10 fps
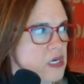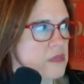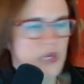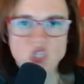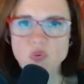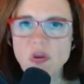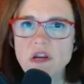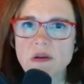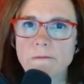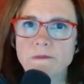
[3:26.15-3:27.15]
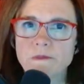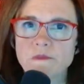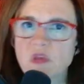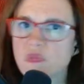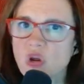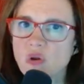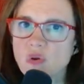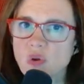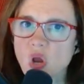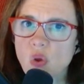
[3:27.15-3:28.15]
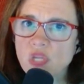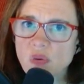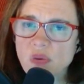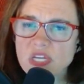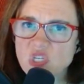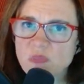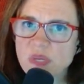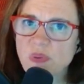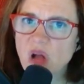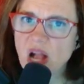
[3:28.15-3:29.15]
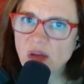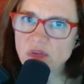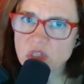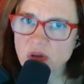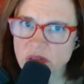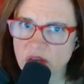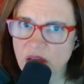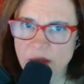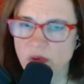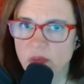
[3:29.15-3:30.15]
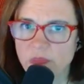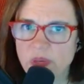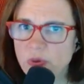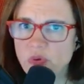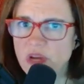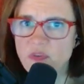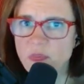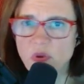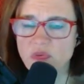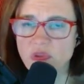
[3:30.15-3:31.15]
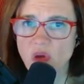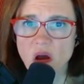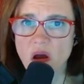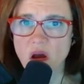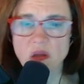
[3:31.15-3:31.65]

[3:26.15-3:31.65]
But it's weird. They're only arresting people outside the Capitol, people who never broke the law.